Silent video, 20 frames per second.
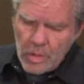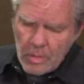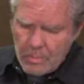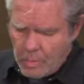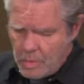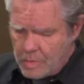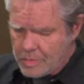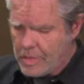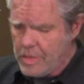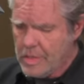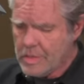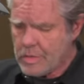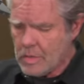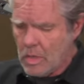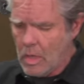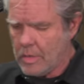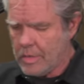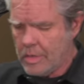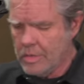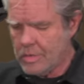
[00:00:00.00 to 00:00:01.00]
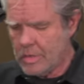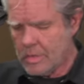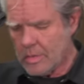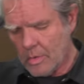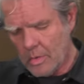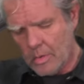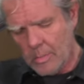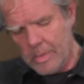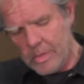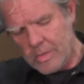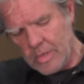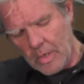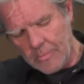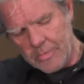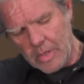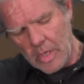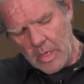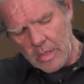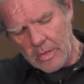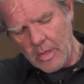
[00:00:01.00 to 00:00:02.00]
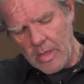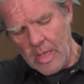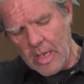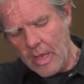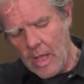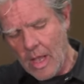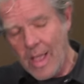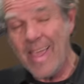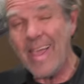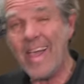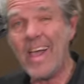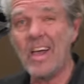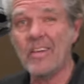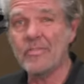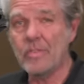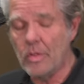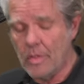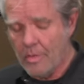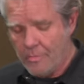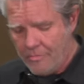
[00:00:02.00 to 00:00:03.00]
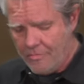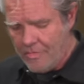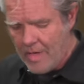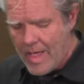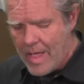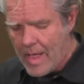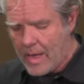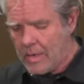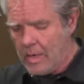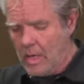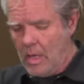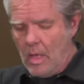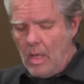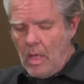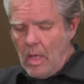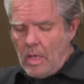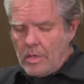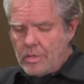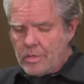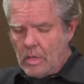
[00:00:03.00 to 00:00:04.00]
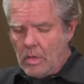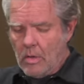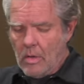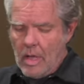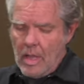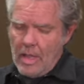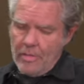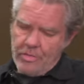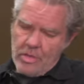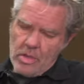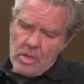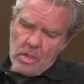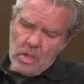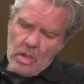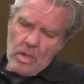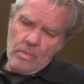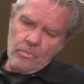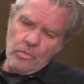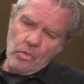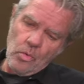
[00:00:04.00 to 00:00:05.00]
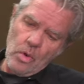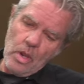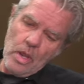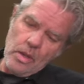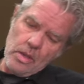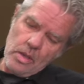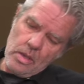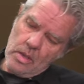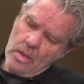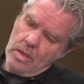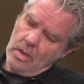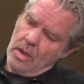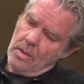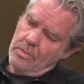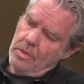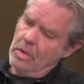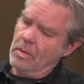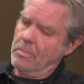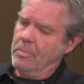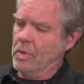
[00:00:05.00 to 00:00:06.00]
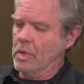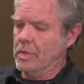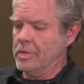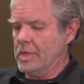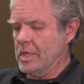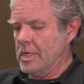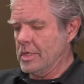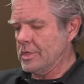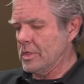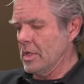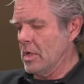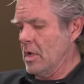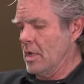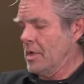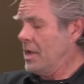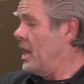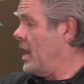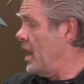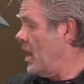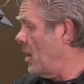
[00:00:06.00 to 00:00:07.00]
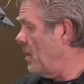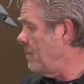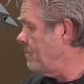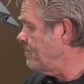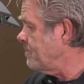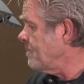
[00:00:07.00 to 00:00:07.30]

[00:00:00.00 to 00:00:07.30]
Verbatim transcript: you put this on because it's a little bit tough to get to that guy after the fact. So I think I'm ready and I'm going to put this on now.